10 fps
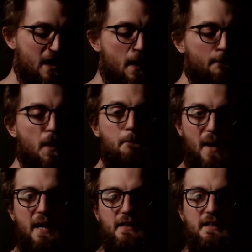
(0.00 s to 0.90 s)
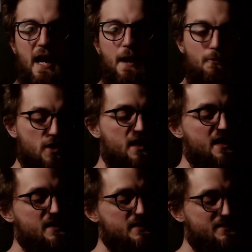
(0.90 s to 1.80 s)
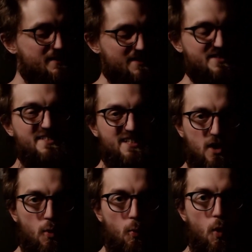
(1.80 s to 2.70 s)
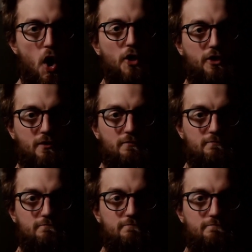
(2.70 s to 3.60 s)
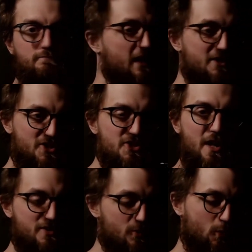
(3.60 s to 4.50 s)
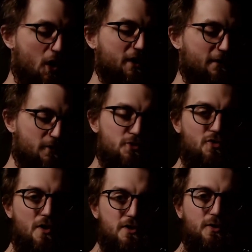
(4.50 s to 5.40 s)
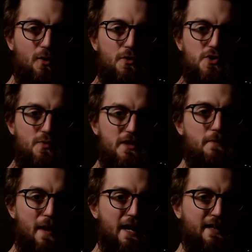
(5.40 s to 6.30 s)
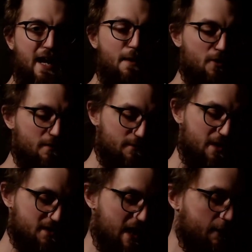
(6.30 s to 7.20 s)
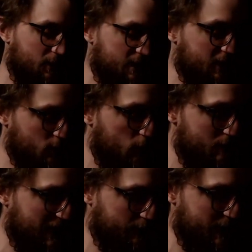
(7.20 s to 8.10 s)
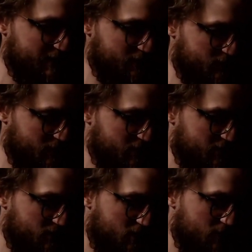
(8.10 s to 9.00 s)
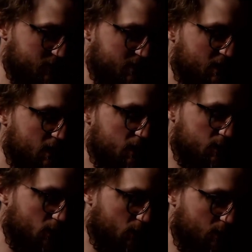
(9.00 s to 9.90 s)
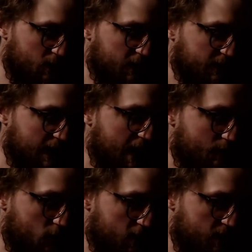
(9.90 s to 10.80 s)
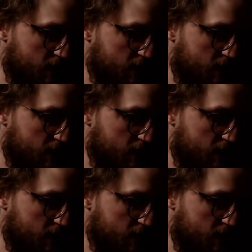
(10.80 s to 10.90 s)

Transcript: My back camera doesn't work. It just doesn't work. If you try to launch with the back camera, there's an app on here called Megapixels which controls your camera.